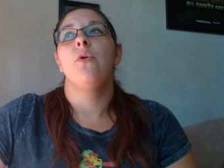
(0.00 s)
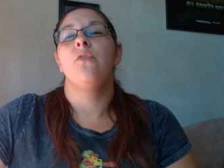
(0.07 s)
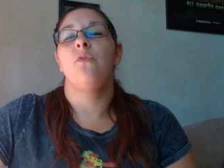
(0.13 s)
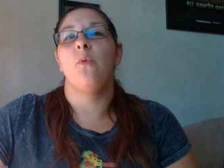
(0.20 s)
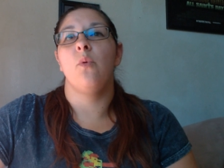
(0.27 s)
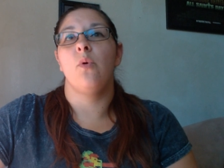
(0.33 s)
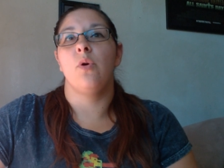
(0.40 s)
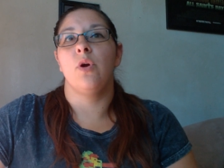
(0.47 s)

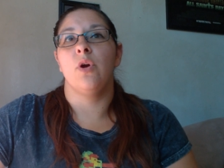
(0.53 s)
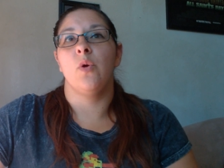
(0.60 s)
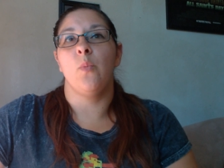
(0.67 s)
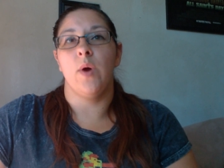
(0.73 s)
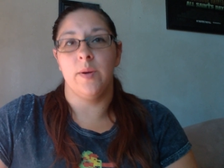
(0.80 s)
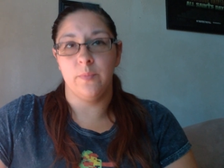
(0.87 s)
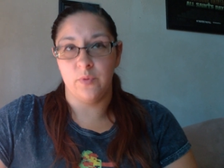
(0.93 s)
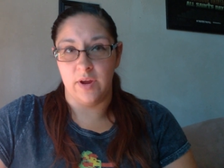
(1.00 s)
for
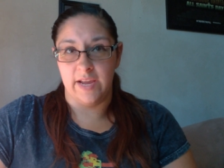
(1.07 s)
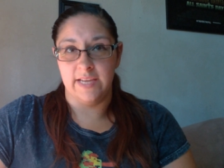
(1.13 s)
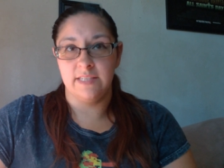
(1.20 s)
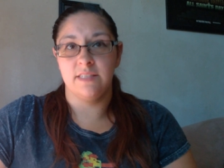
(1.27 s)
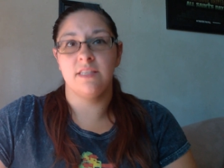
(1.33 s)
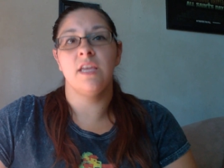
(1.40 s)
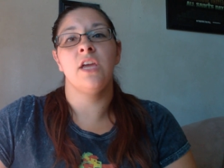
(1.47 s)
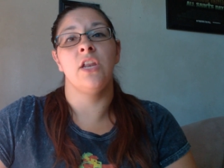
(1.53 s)
one price,
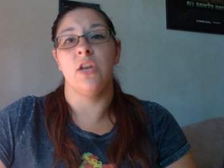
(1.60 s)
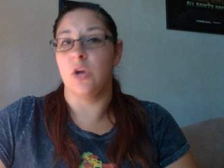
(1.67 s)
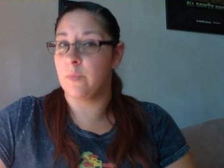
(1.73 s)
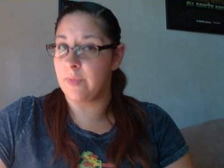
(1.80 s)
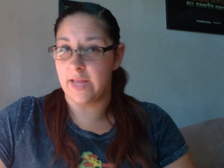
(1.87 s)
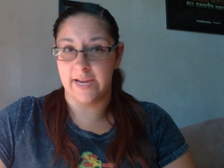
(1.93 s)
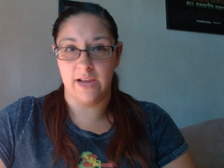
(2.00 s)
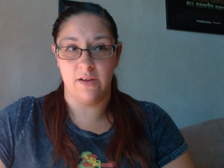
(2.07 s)
no
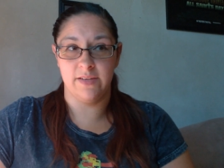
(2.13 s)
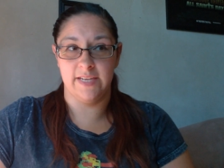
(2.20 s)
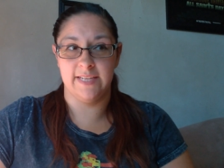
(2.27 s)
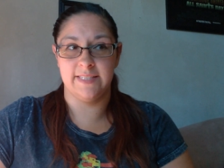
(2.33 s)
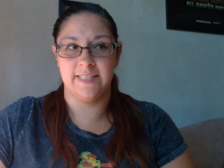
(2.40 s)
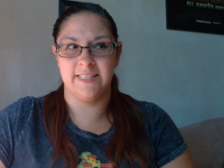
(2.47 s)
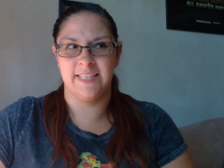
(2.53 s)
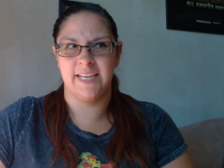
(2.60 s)
blackout
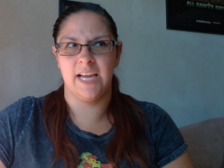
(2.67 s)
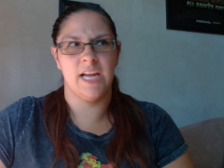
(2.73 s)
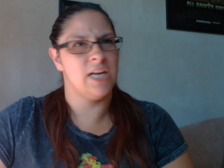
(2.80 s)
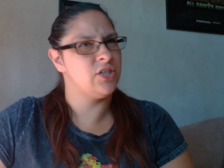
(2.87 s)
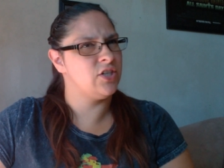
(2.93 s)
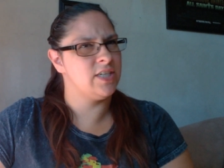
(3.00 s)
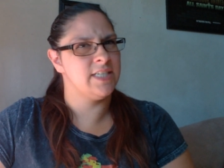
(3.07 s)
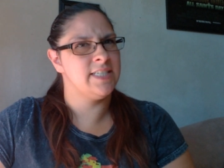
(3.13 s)
dates. It's like
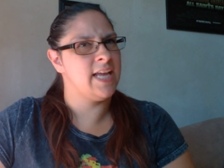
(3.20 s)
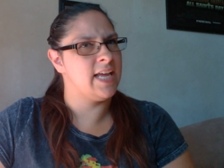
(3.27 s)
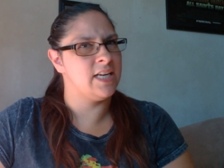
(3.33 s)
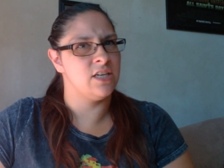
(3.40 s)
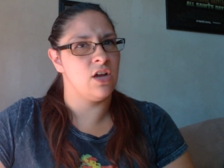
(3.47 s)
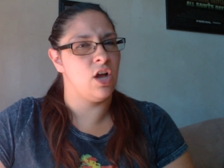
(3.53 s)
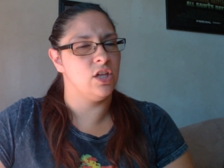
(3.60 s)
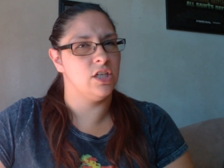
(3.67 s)

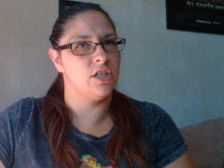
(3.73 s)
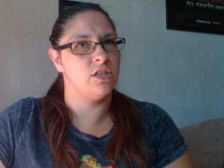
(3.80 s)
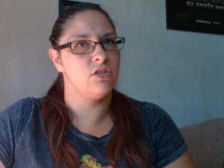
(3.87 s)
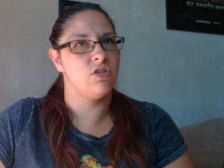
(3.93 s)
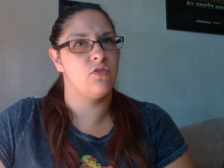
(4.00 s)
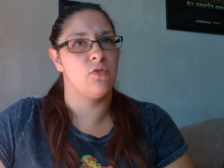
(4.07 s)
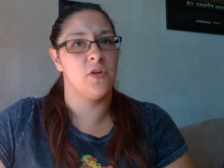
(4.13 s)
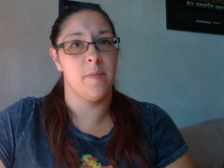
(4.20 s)

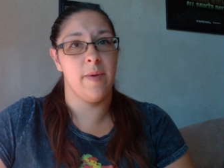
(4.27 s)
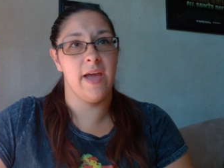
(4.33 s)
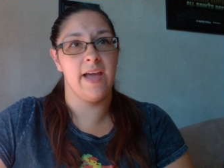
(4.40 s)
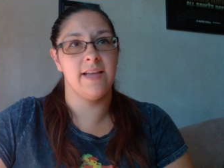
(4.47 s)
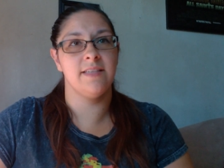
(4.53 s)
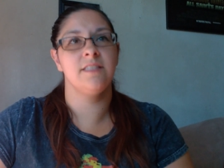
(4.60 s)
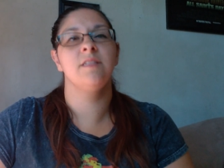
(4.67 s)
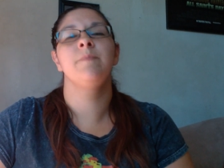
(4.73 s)
$110 for the
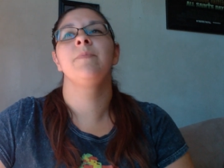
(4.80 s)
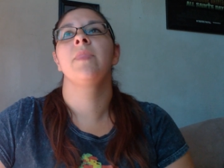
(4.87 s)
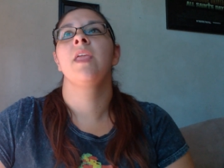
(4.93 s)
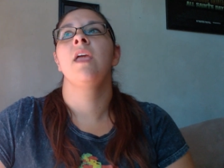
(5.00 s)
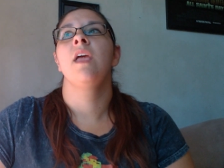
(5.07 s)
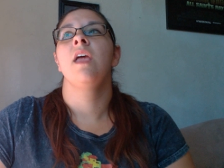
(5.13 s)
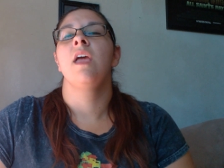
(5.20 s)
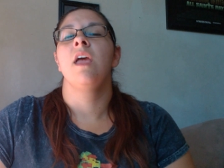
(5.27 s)
pass,
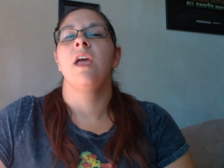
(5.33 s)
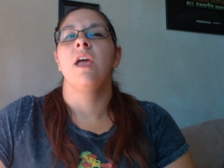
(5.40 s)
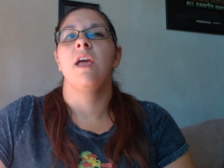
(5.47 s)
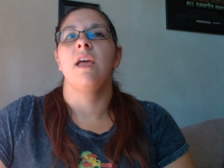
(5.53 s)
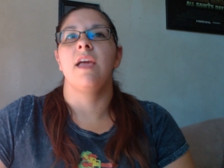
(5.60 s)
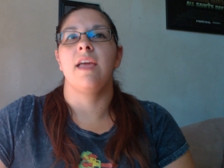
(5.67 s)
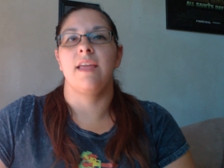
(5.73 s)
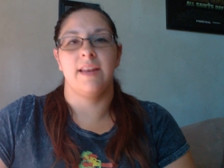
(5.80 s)

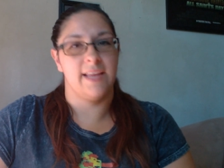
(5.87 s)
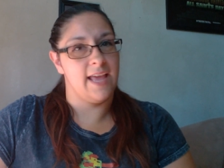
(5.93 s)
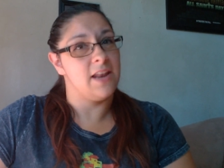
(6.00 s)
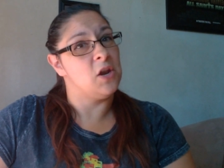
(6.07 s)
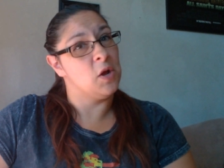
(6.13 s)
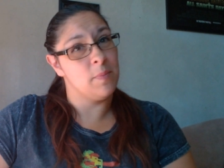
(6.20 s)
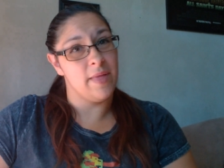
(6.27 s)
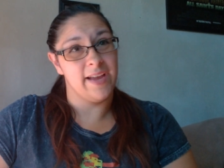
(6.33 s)
and
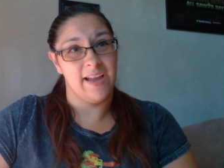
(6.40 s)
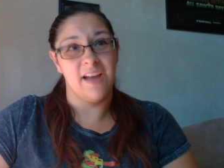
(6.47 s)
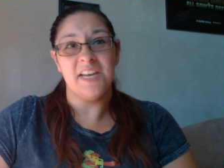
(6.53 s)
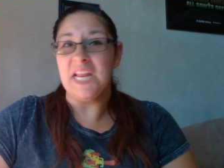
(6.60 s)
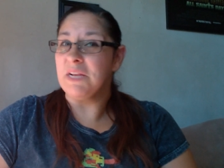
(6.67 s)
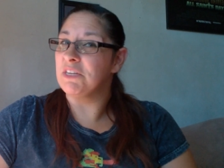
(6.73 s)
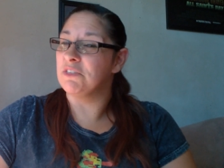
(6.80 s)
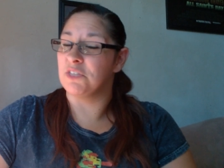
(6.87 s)
again, no blackout
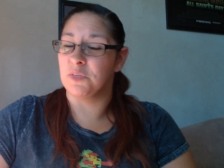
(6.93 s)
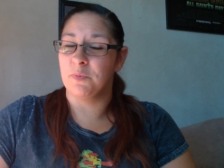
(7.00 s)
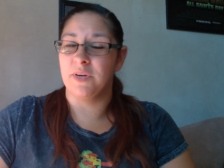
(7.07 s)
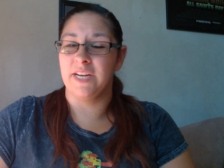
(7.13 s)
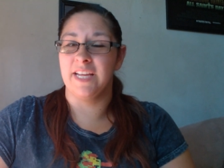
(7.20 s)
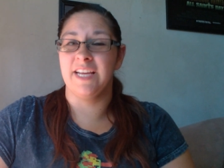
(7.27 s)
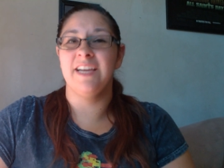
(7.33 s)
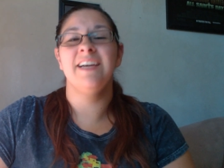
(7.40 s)
dates, which is
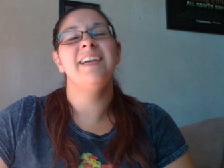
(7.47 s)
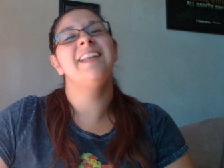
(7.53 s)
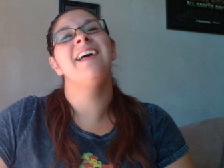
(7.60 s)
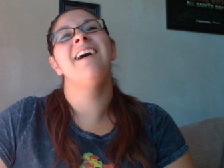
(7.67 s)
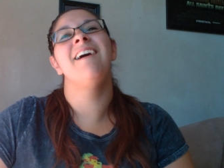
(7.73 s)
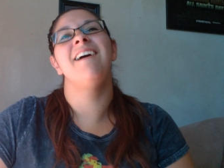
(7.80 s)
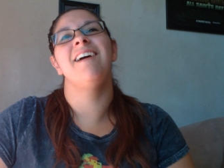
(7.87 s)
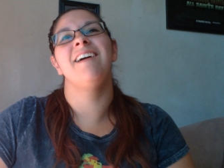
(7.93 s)
pretty good.
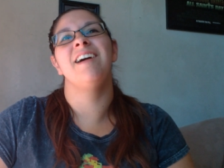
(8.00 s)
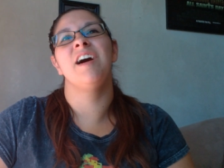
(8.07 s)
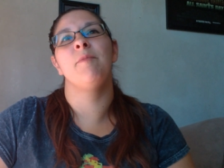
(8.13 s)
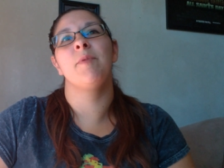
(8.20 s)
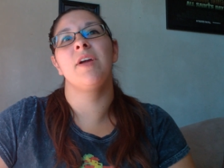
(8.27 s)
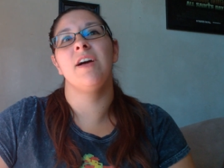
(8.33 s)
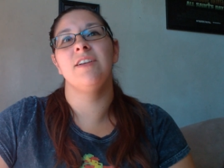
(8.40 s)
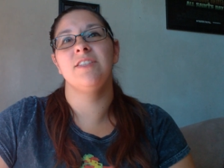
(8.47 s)

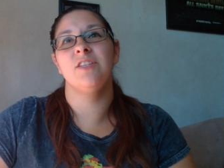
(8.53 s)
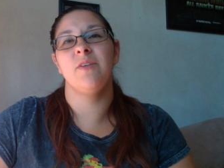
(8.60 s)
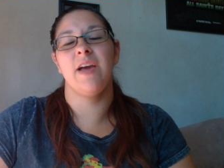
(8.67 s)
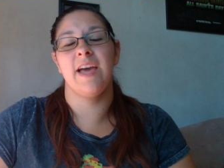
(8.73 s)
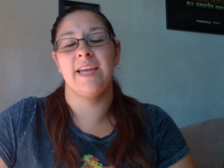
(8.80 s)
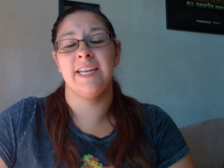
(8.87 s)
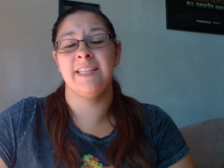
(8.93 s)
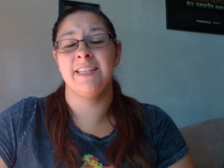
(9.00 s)
We also
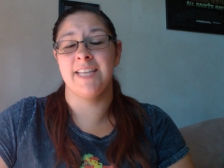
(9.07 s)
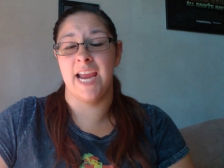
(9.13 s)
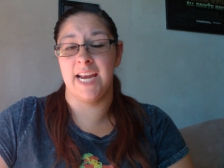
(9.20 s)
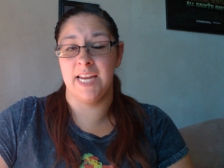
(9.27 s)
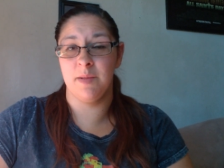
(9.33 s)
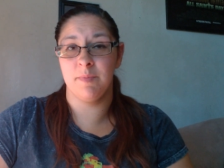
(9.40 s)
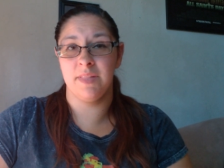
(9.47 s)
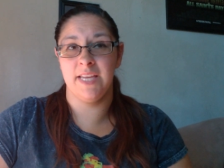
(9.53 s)
added a
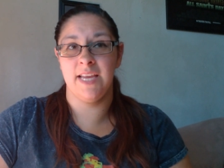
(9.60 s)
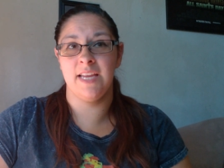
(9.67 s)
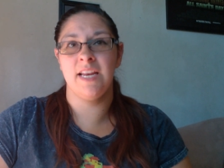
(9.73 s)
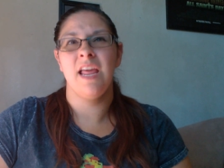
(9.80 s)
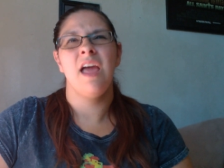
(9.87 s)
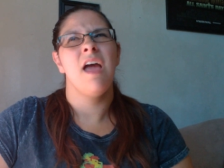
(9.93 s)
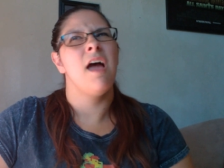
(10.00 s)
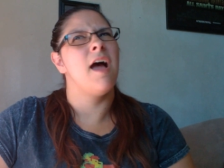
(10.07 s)
dining
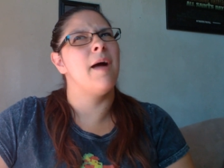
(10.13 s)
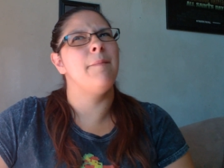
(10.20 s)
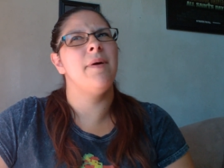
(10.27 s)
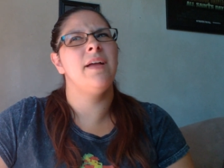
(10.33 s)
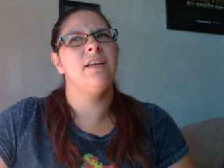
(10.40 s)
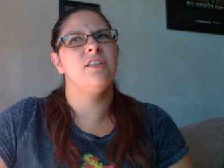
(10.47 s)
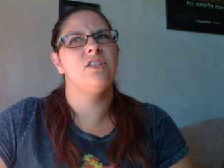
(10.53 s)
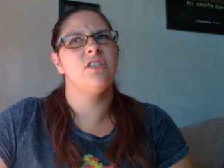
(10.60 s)
plan. I'm
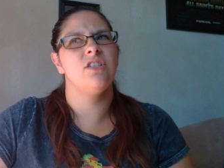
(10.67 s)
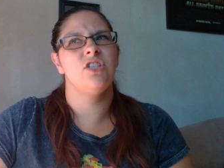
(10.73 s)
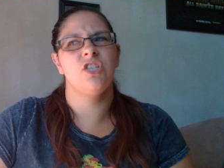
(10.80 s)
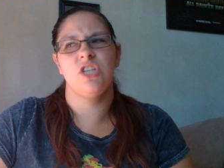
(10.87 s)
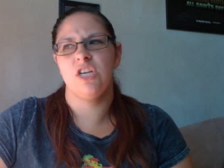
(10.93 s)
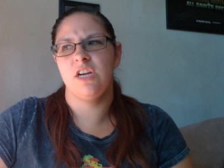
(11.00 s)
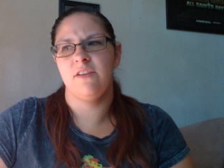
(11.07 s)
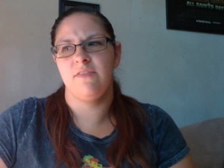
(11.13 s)
not
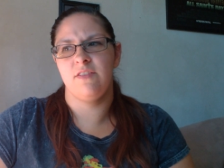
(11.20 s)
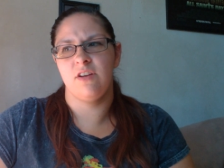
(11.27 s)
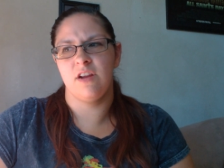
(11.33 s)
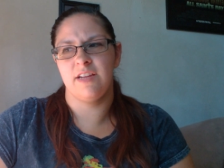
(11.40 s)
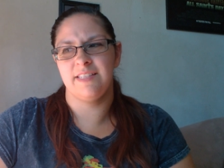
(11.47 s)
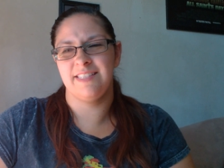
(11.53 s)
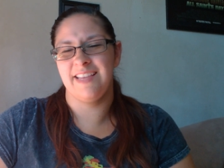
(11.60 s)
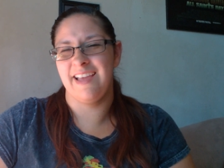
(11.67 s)
sure if
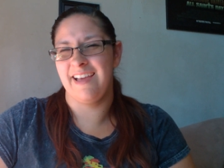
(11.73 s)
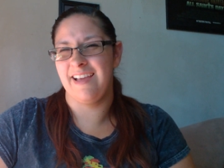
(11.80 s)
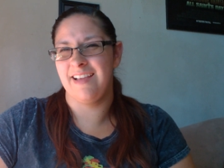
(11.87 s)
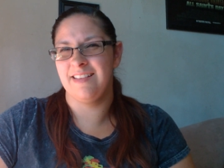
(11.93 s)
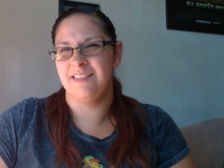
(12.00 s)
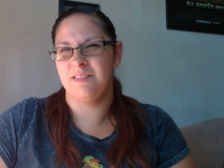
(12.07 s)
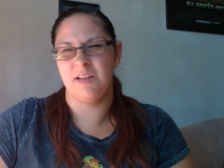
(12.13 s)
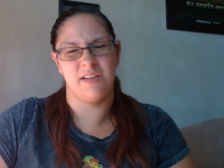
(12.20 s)

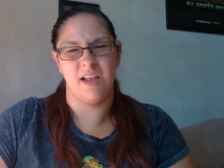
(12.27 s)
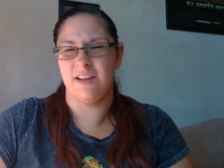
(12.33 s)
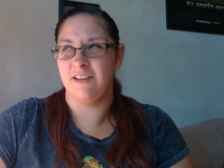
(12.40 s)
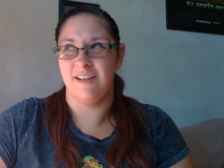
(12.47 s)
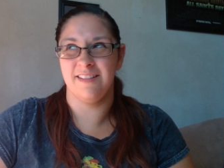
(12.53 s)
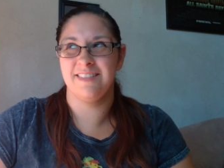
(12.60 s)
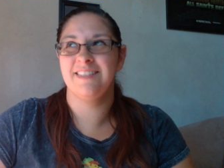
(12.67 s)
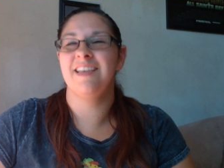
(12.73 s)

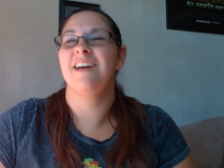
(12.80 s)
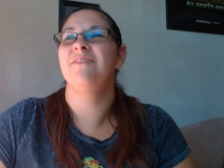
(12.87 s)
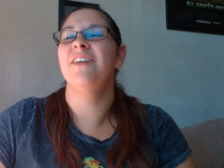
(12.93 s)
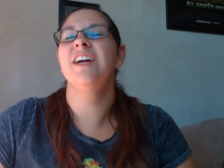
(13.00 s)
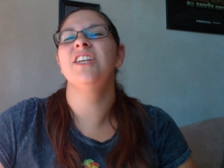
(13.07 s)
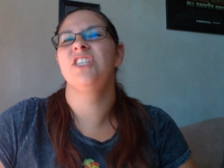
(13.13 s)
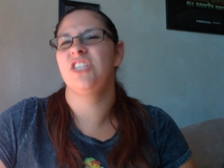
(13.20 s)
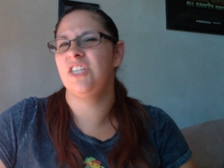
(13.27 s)
I'm
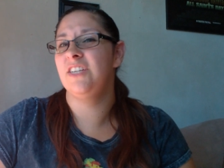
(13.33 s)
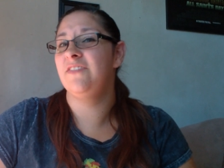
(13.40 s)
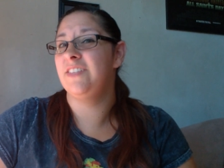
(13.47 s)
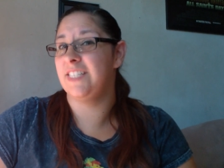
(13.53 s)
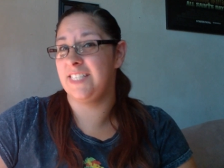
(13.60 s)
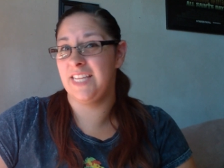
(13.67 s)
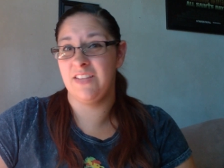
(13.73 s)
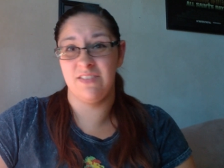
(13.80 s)
not sure if
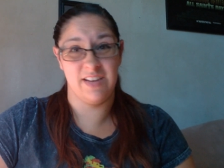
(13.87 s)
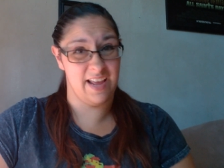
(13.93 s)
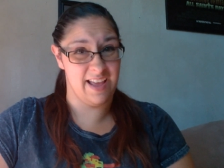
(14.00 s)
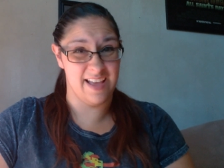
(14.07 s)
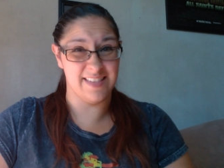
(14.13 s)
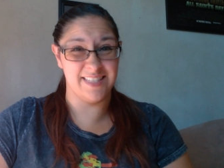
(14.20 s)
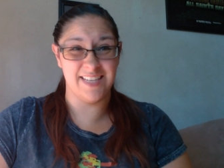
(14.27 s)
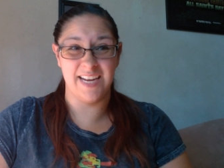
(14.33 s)
Disney even
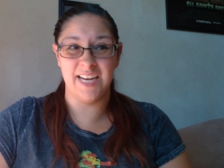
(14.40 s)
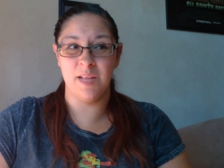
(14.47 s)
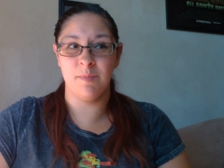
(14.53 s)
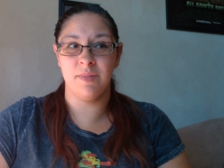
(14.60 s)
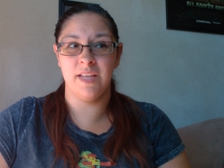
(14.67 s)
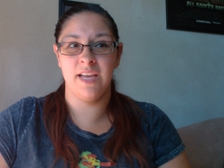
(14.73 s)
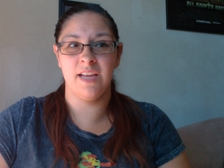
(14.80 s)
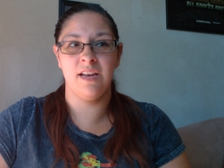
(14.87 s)
has a dining
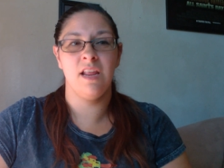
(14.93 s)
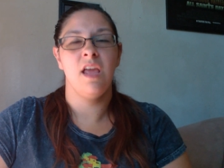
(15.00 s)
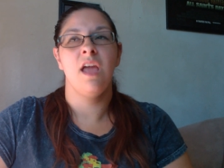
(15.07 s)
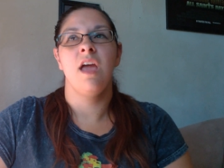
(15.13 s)
plan,